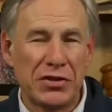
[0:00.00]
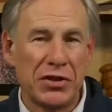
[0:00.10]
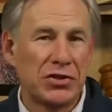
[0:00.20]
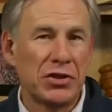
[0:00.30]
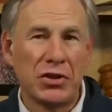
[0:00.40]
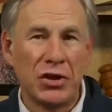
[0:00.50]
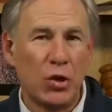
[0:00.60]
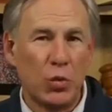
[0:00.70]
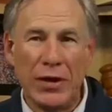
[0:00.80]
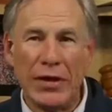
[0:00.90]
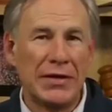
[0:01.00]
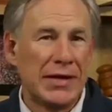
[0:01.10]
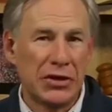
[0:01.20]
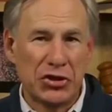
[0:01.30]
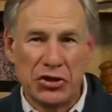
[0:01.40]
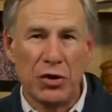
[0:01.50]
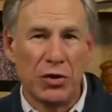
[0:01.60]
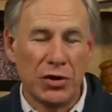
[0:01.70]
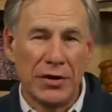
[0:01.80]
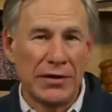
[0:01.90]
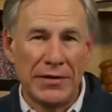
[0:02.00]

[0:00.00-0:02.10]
such as wind and solar,